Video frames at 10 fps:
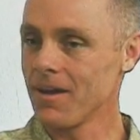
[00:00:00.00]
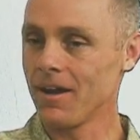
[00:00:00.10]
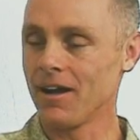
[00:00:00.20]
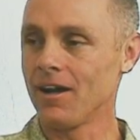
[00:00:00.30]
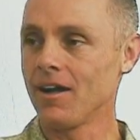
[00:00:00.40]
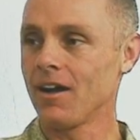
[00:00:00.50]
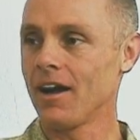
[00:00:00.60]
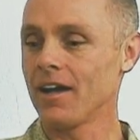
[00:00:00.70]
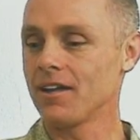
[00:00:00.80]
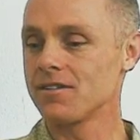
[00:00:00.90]

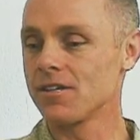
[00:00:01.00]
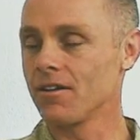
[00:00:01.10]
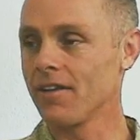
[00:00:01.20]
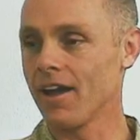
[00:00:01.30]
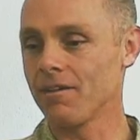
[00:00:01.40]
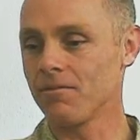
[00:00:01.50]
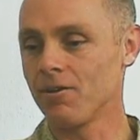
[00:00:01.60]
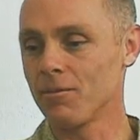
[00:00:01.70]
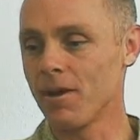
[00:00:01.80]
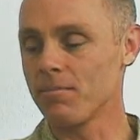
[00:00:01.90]
I consider that
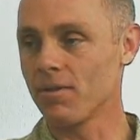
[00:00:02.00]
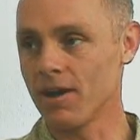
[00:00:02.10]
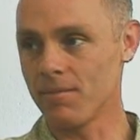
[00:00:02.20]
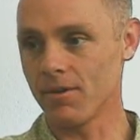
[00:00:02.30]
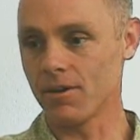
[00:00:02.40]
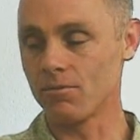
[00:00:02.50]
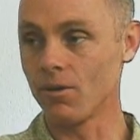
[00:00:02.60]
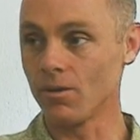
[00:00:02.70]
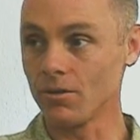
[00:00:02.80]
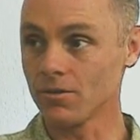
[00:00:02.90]
one of my primary
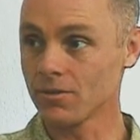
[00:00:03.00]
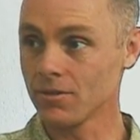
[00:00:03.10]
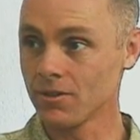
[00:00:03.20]
roles.